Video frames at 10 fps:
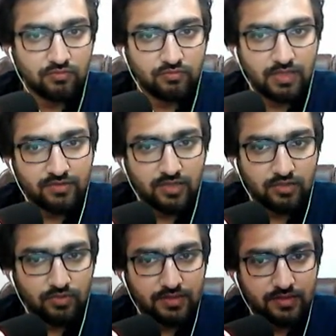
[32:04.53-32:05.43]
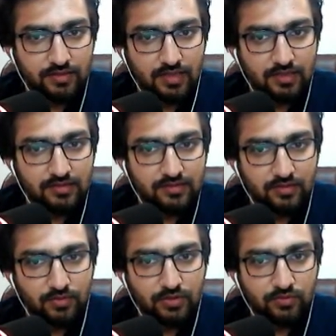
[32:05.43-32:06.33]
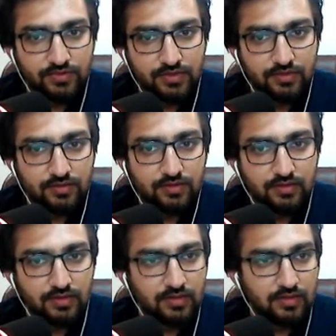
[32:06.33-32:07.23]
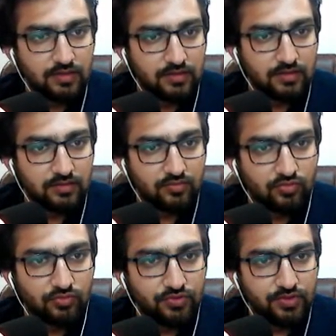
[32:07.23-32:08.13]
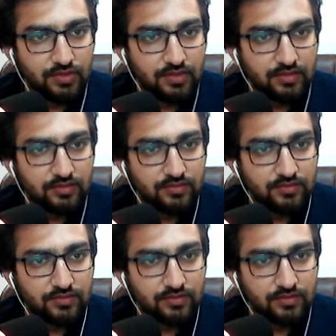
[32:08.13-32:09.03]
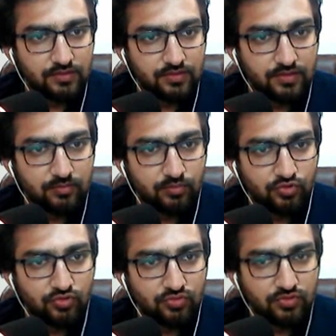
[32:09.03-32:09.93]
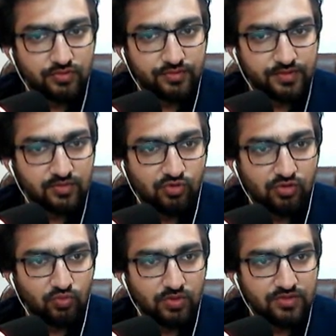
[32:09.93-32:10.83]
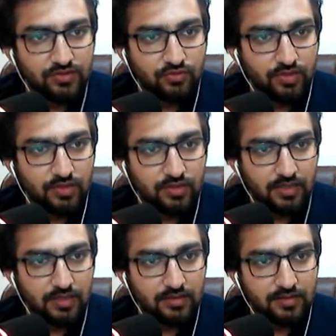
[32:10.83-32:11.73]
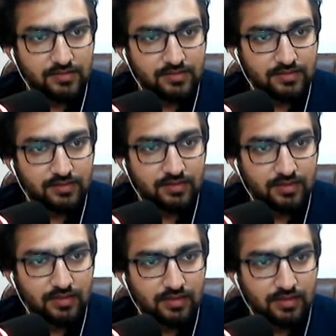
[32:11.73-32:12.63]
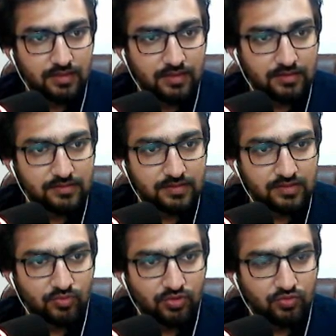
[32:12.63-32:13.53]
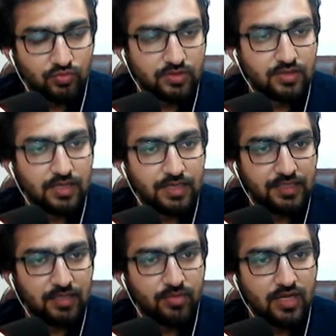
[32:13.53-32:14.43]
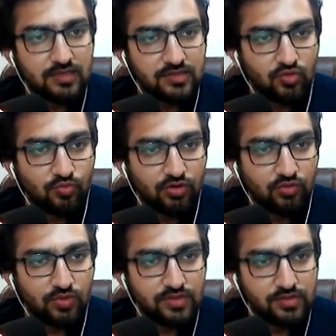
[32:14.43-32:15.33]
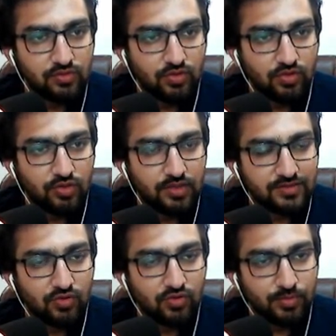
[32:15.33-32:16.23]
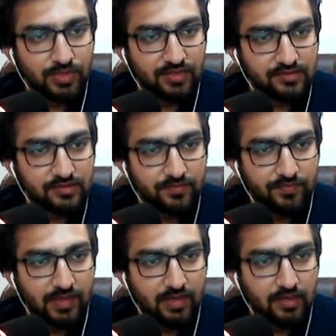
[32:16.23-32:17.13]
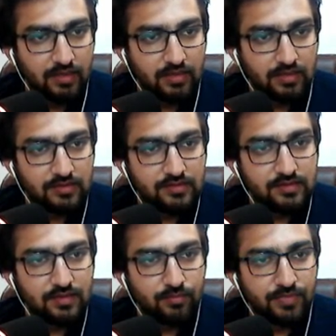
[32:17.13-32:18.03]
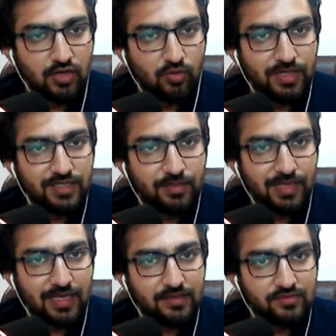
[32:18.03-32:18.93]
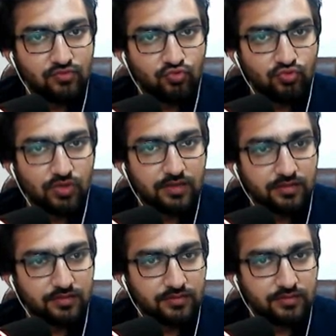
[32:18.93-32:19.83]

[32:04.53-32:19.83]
we have calculated that this is the value of C. So C is, put 6.10 there and this C is 6.1 and keep that 0.10 on its own place. Now multiply these two together,